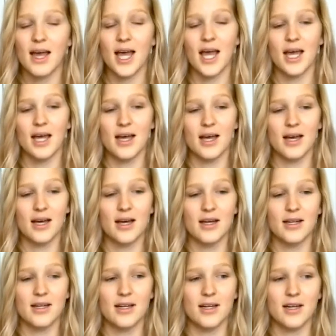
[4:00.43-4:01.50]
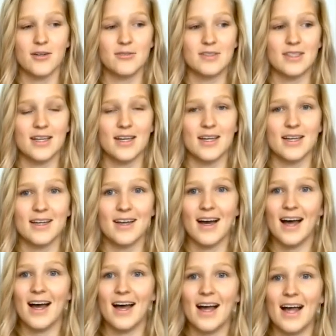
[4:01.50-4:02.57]
and I was like,
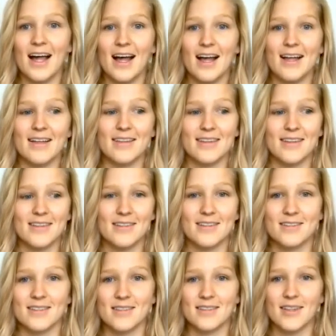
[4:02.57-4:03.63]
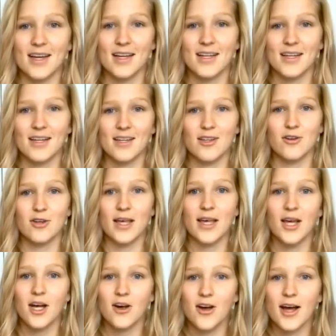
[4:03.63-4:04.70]
ah, this is exciting, and they were like,
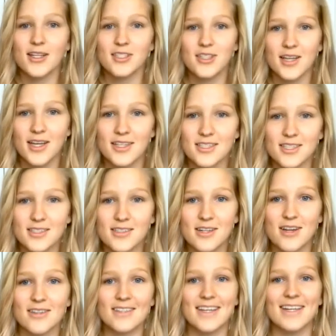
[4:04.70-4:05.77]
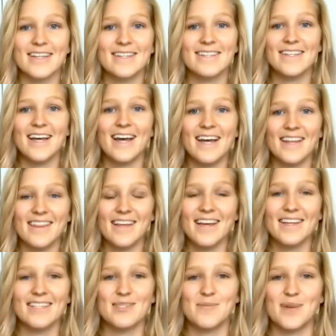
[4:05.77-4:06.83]
congratulations, and I was like, yeah,
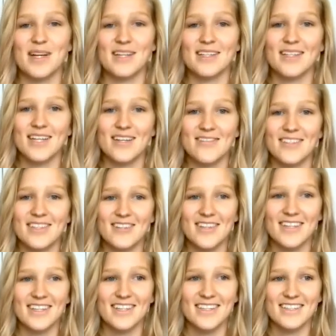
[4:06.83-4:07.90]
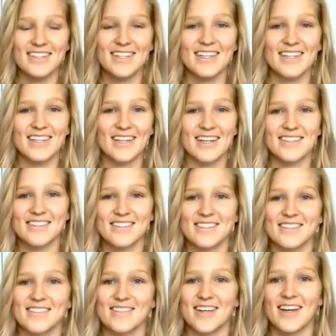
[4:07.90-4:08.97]
thanks, but I didn't have to do anything to get it. I just
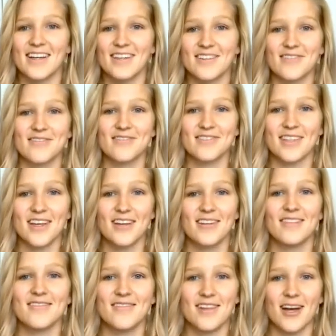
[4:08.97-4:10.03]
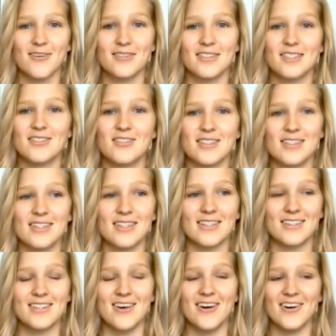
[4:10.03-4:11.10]
kind of said I was interested,
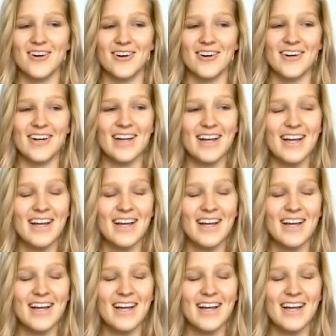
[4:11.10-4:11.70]
so